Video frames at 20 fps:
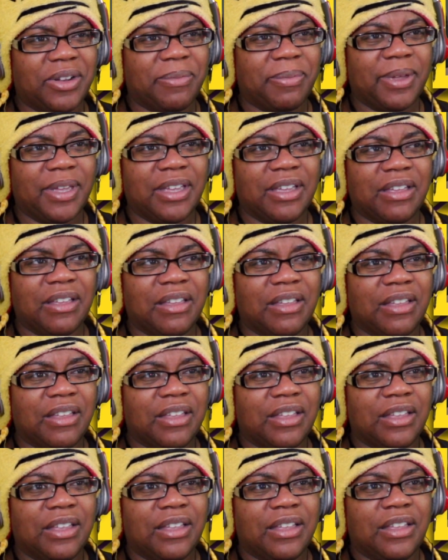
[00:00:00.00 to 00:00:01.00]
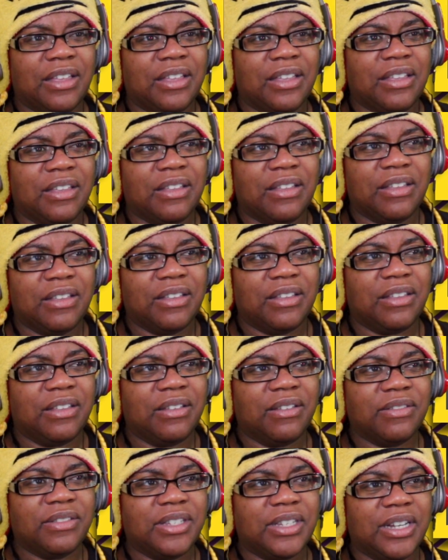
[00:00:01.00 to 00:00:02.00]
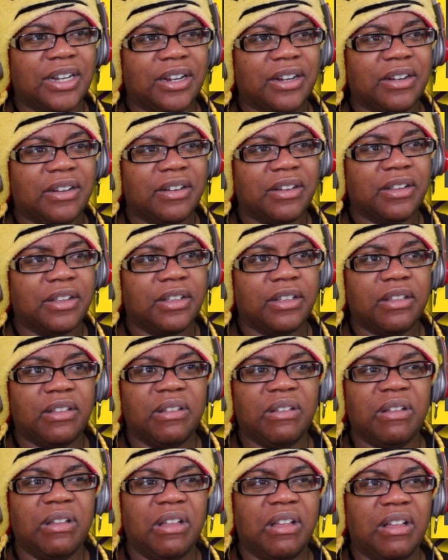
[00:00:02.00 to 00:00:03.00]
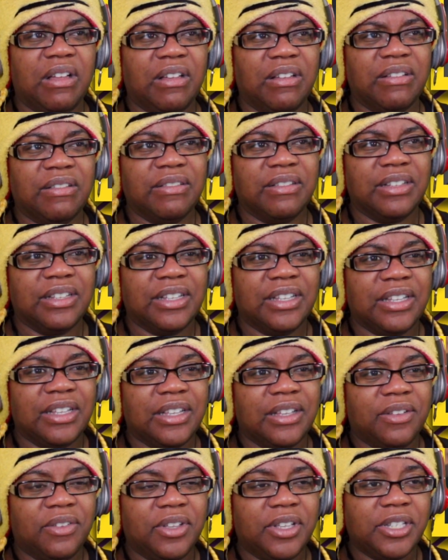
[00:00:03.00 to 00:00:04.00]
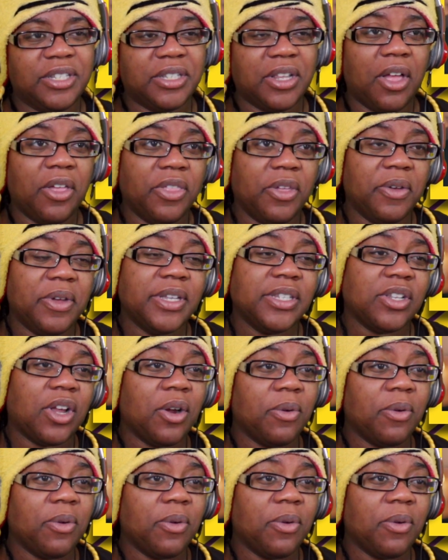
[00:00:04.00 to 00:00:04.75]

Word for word: creepy. Oh dear. Ugh. His, although his